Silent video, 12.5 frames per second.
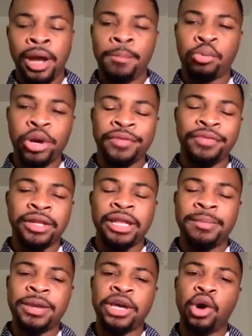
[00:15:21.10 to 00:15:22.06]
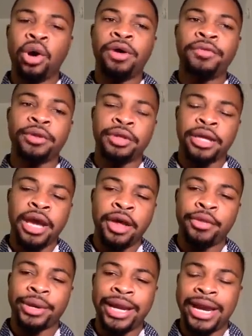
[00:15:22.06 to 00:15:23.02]
briefly, let me go over the
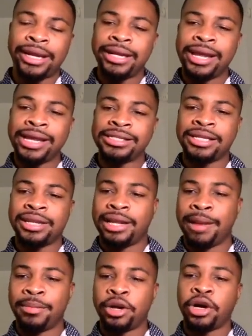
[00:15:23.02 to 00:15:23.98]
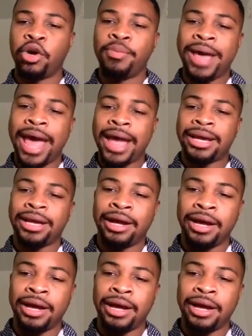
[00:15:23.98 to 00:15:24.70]
other candidates, and then I'm going to go back